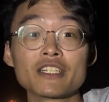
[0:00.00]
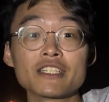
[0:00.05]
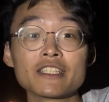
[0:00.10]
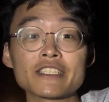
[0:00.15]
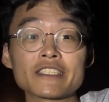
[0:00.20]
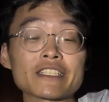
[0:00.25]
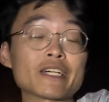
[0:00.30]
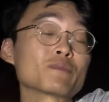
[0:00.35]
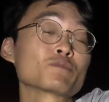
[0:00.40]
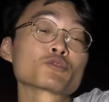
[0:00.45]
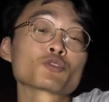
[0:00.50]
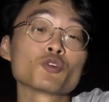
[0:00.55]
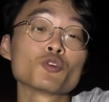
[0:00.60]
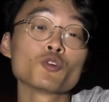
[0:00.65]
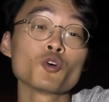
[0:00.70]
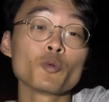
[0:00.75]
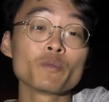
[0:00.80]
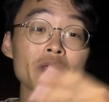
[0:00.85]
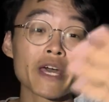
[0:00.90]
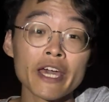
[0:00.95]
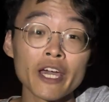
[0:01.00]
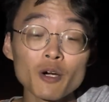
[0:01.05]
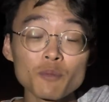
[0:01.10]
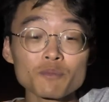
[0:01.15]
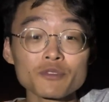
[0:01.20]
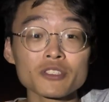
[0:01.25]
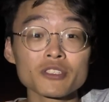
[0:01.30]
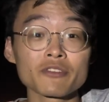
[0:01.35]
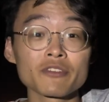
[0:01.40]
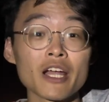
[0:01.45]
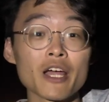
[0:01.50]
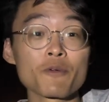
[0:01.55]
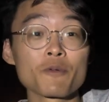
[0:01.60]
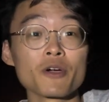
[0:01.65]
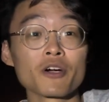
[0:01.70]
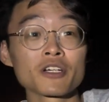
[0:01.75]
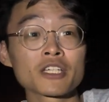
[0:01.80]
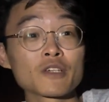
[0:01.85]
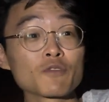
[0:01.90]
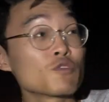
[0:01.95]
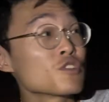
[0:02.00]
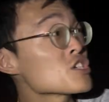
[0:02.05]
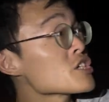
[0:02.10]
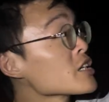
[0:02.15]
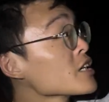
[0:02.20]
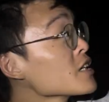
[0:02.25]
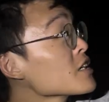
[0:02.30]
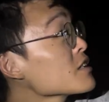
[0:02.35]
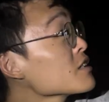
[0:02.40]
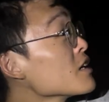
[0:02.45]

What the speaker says: Yep. So hope that helps. Right? We'll keep fishing.